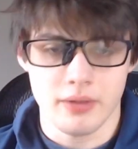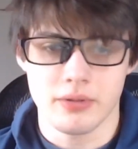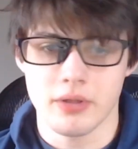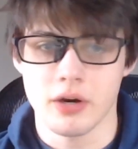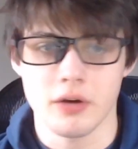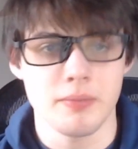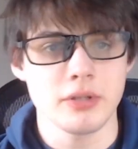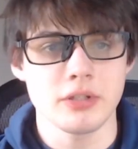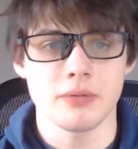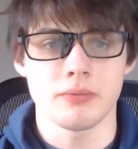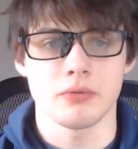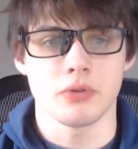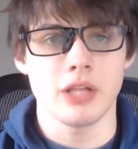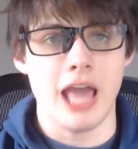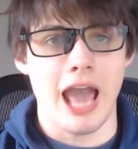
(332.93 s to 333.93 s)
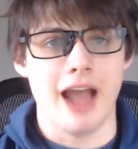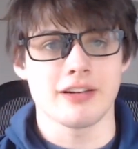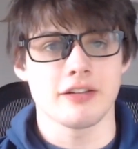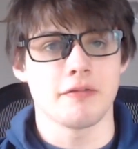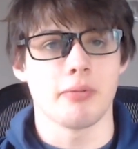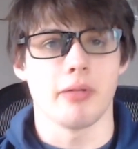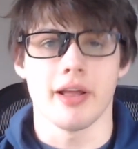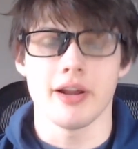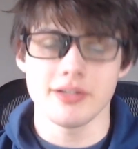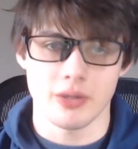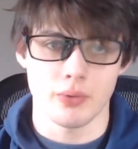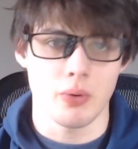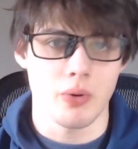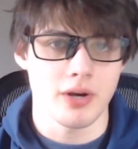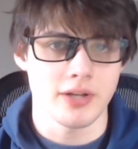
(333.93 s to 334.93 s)
have been some really active players
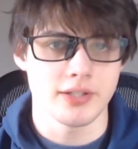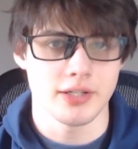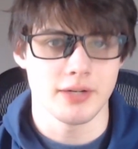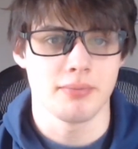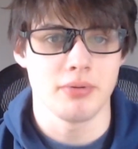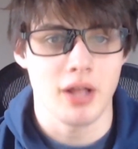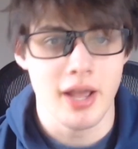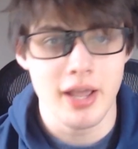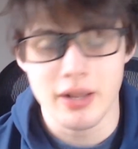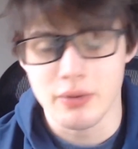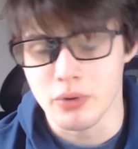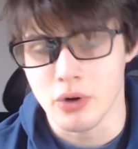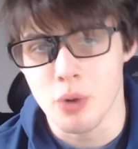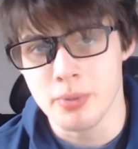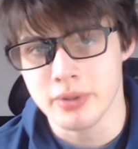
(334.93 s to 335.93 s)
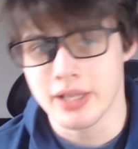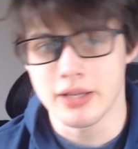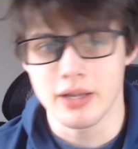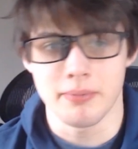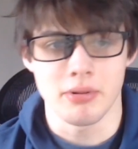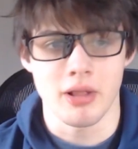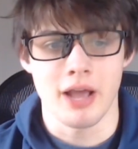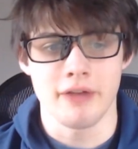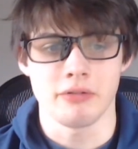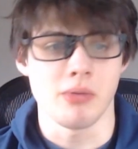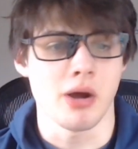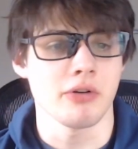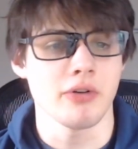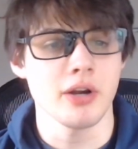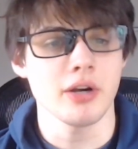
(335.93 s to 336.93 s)
that we want to see apply, and we're hoping they apply for
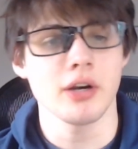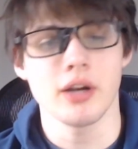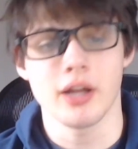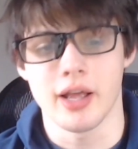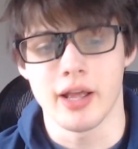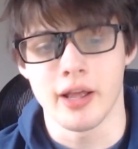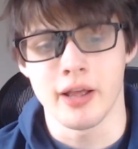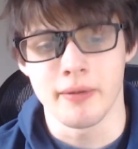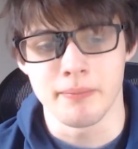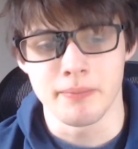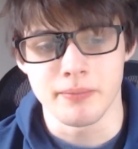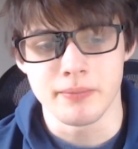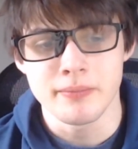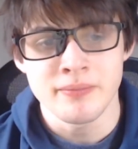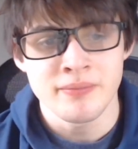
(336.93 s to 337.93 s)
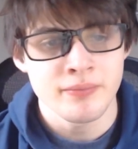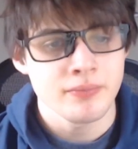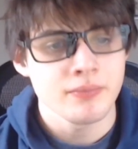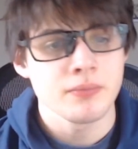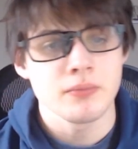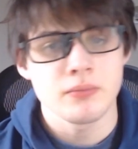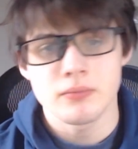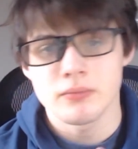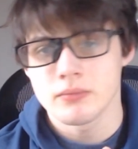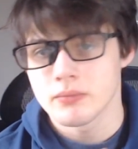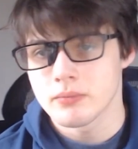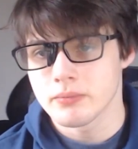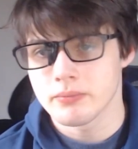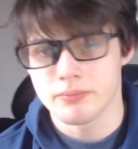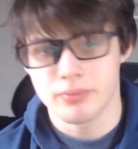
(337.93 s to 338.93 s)
moderator.
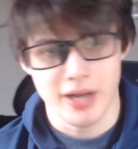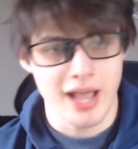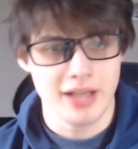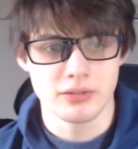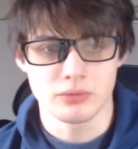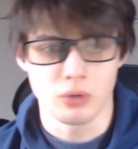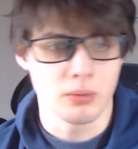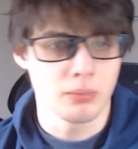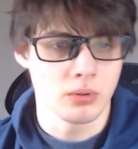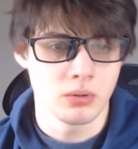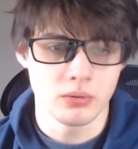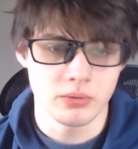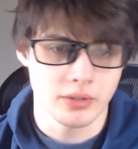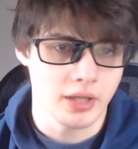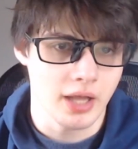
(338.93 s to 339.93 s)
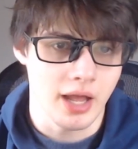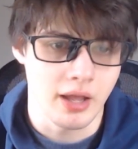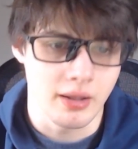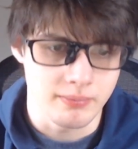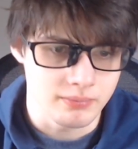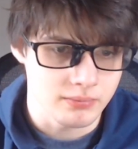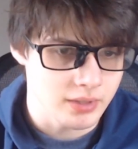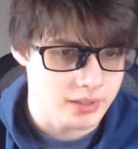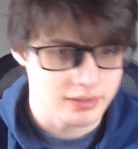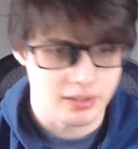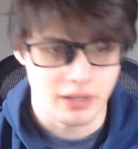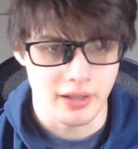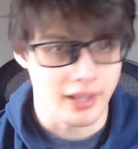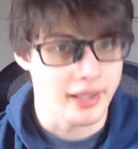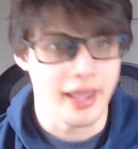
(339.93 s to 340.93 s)
But as normal, it's
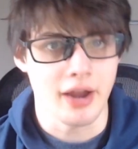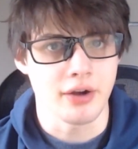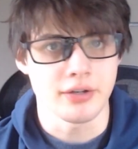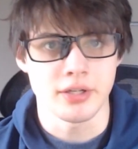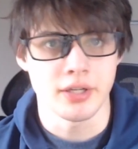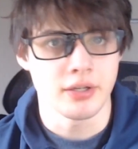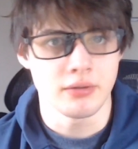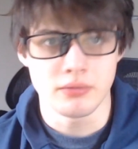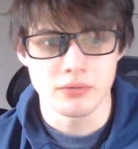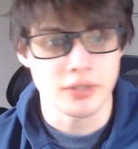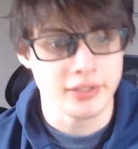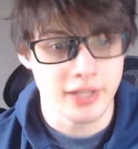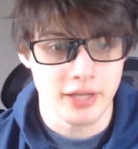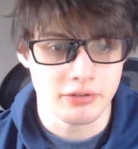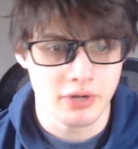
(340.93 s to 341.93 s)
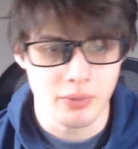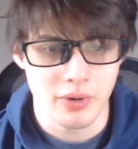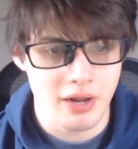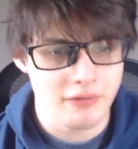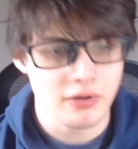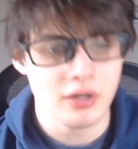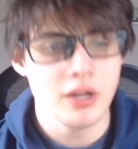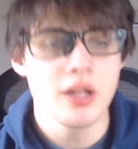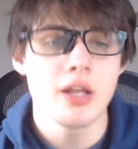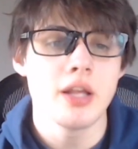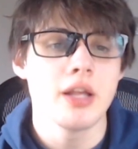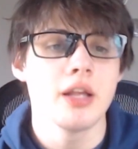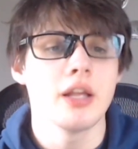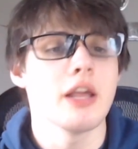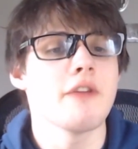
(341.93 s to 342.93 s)
not like a guaranteed success rate, whatever.
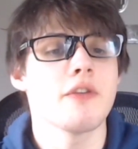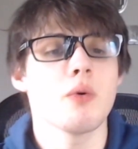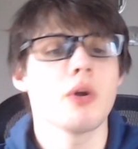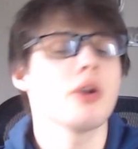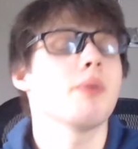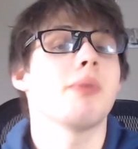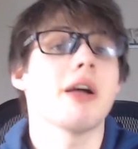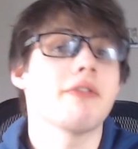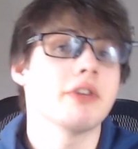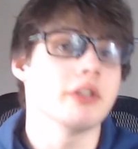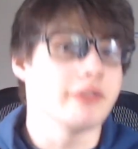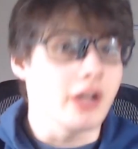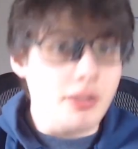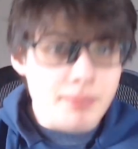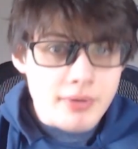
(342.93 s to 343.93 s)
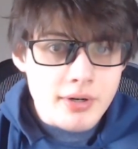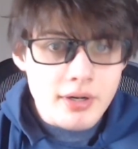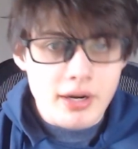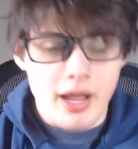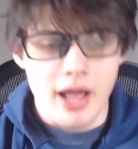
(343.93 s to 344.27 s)
If you want to apply for developer,